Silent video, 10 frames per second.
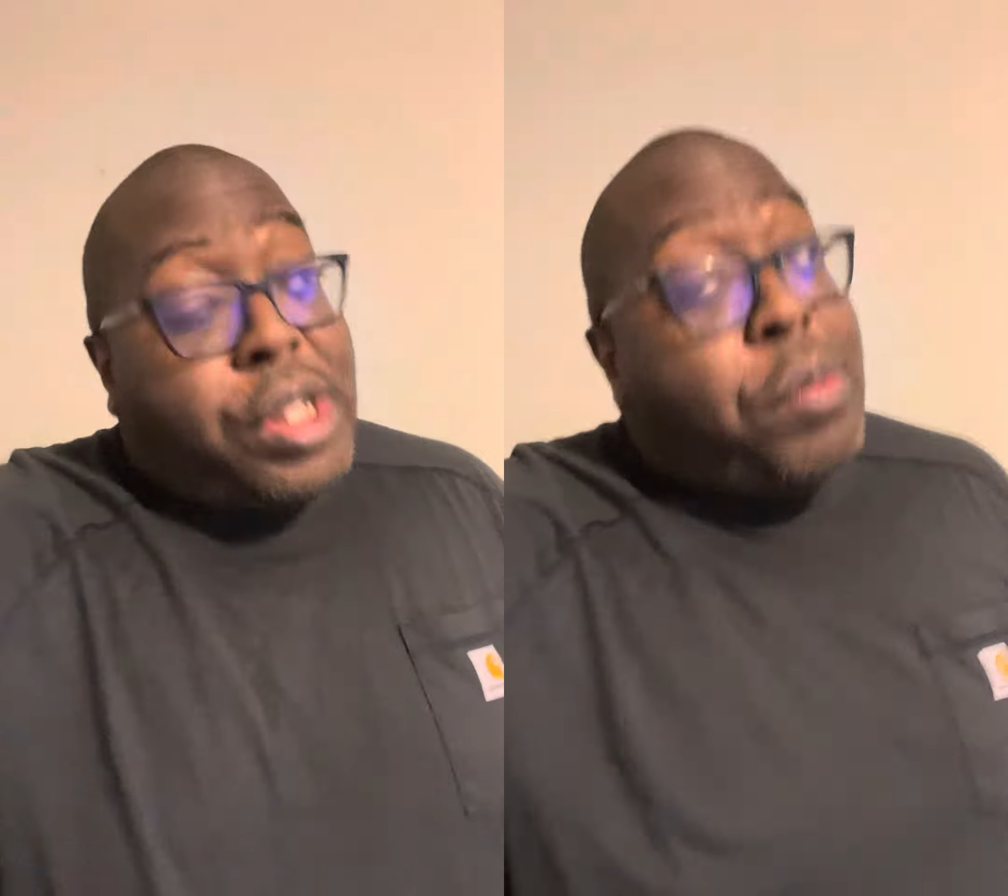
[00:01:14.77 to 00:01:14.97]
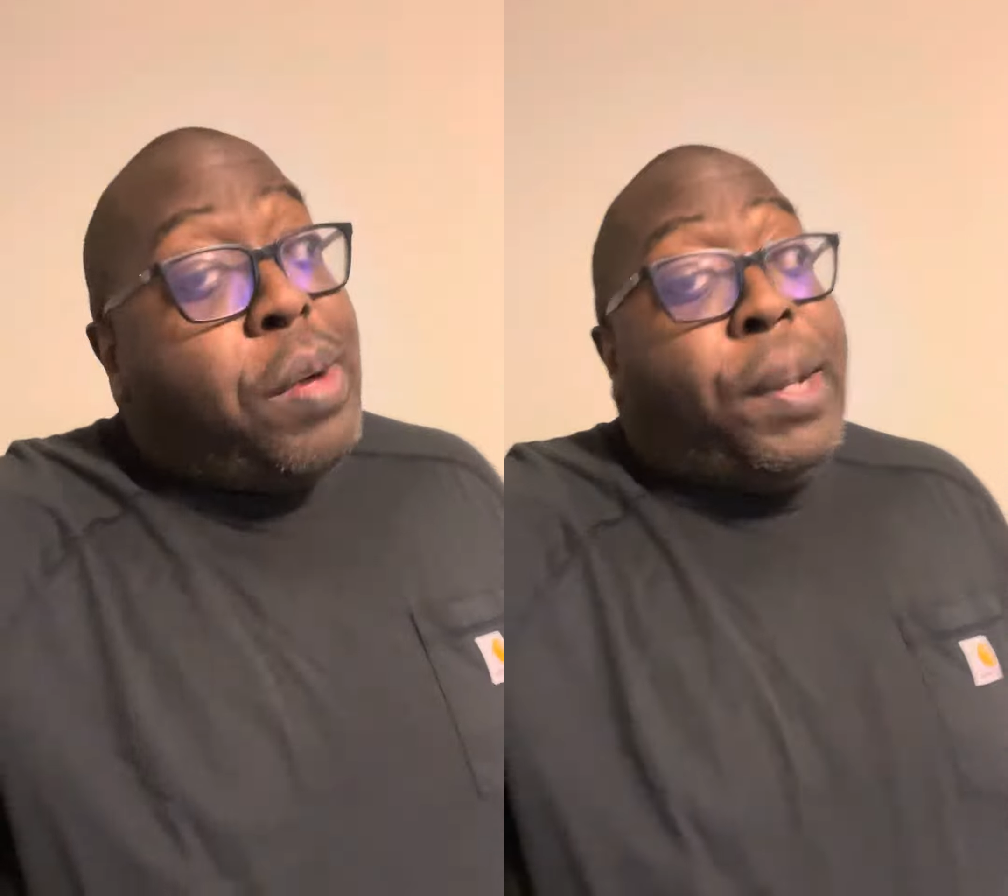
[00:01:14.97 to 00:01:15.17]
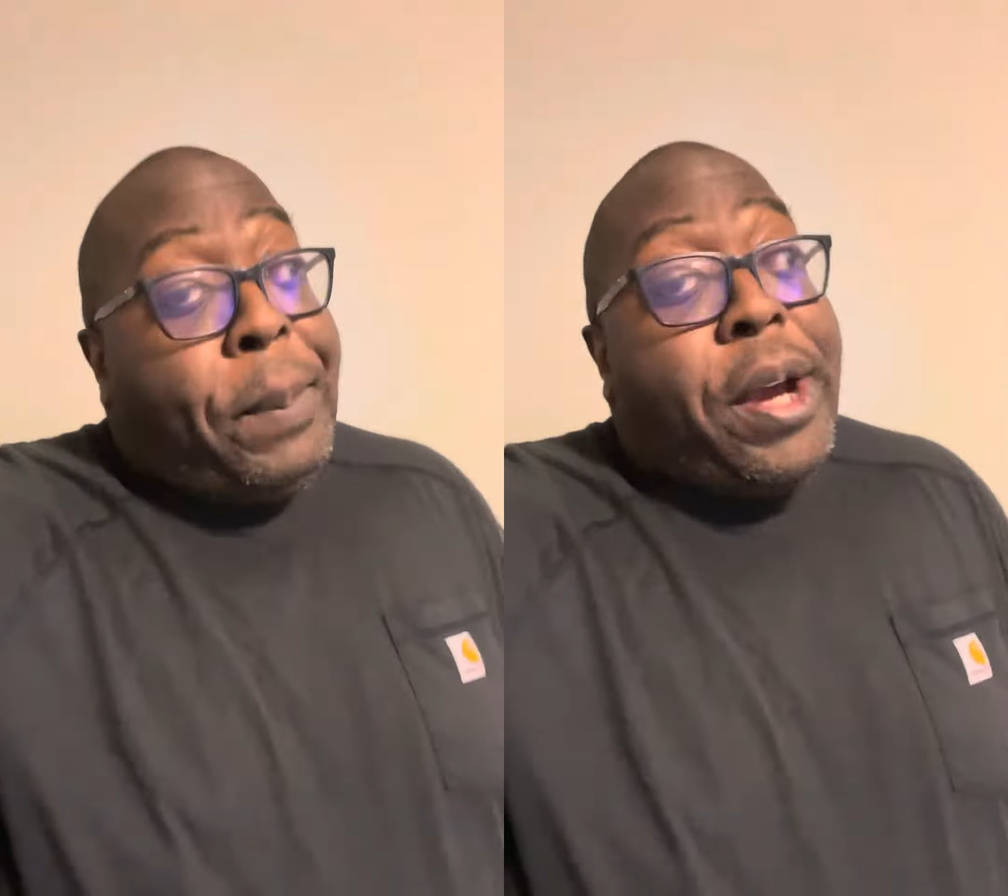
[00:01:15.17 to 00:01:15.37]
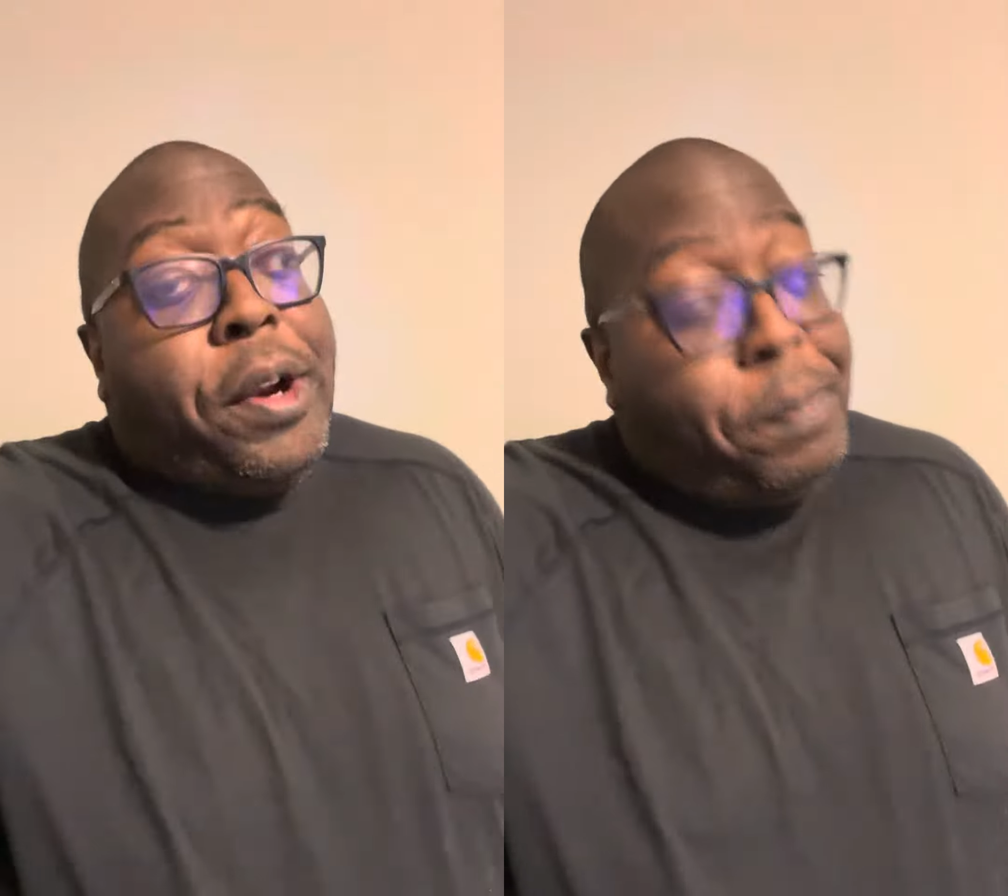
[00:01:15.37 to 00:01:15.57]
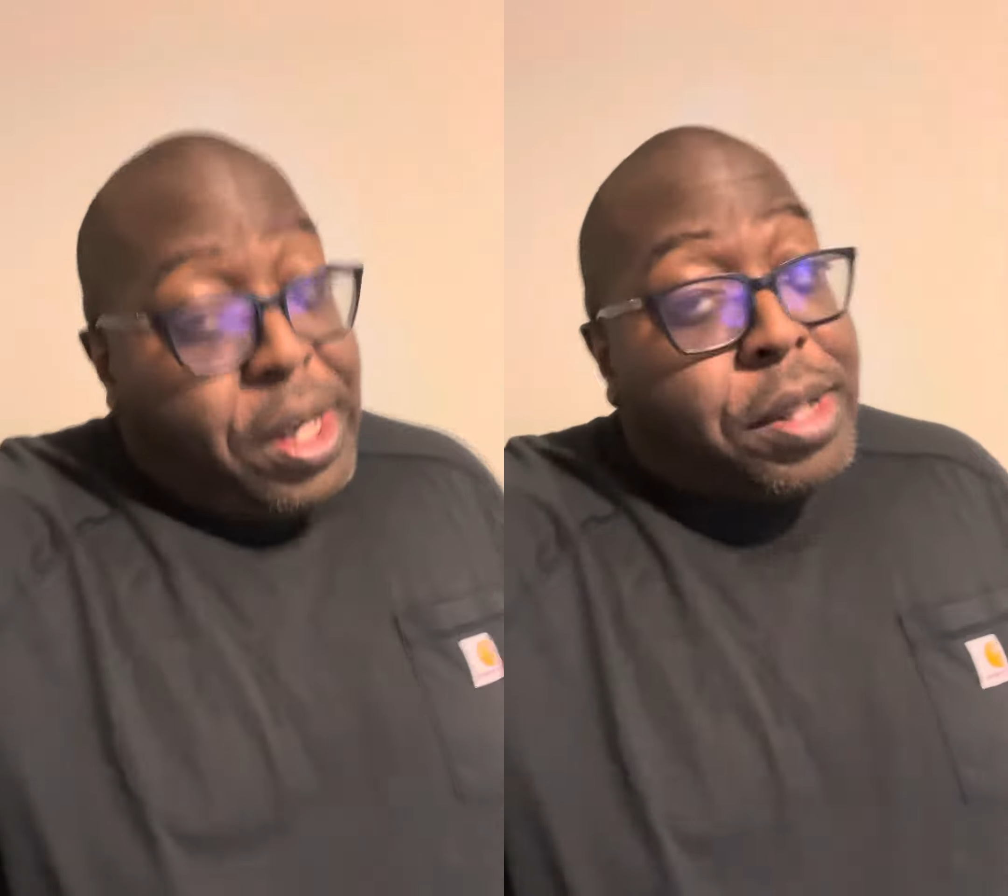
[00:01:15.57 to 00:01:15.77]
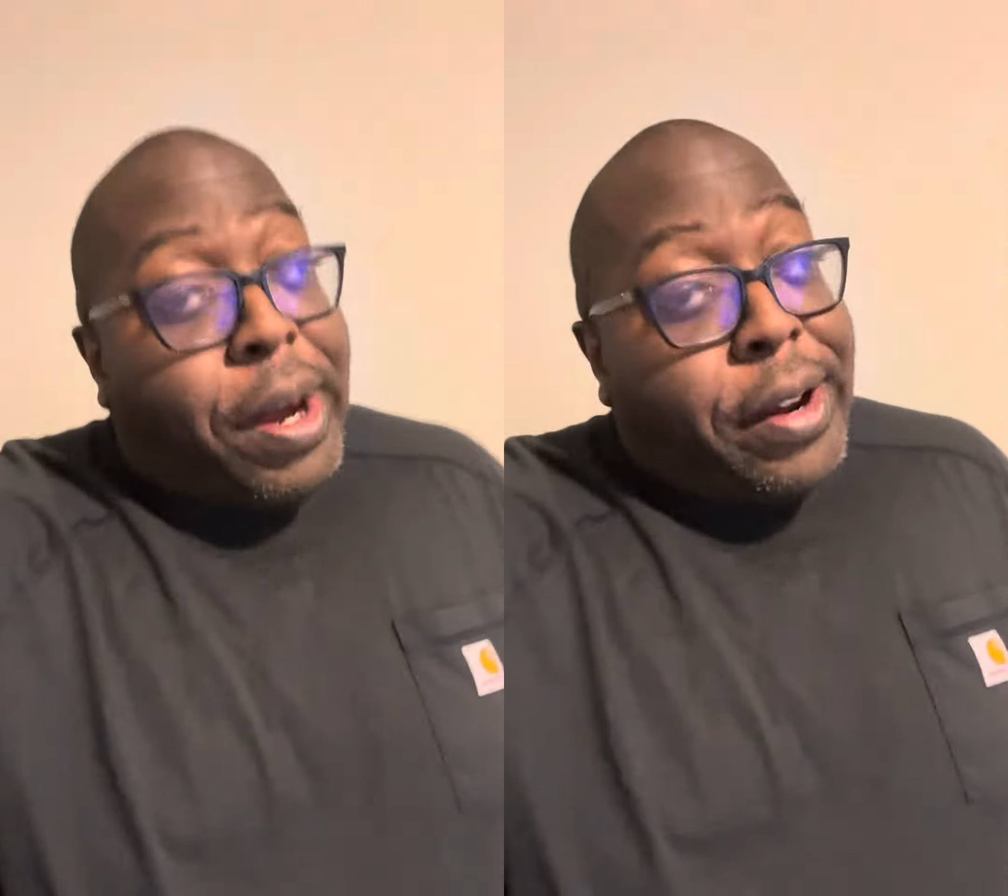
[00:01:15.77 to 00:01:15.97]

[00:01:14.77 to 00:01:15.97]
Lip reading: much Pepto Bismol.